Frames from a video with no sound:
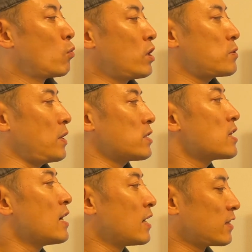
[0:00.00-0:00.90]
which
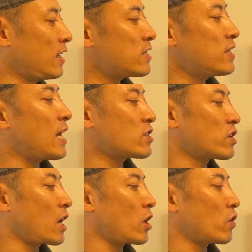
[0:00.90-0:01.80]
means this
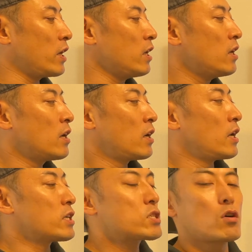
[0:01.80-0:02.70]
industry category
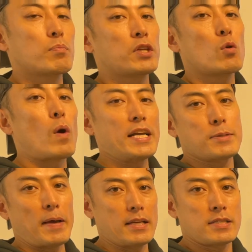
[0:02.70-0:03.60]
is completely white
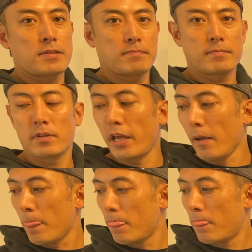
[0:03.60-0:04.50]
space. Okay?